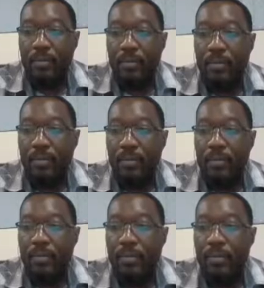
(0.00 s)

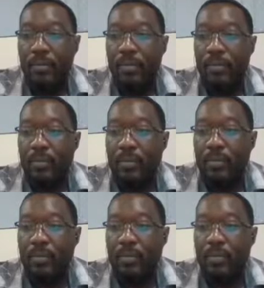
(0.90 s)

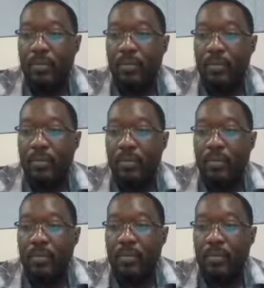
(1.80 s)

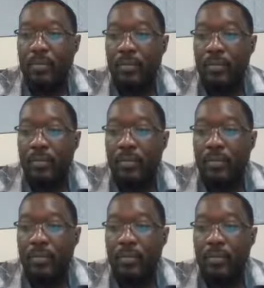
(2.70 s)

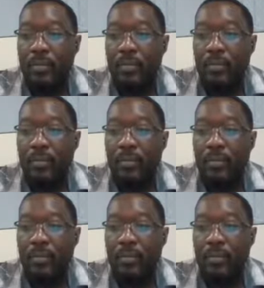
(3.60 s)
Nobody speaks.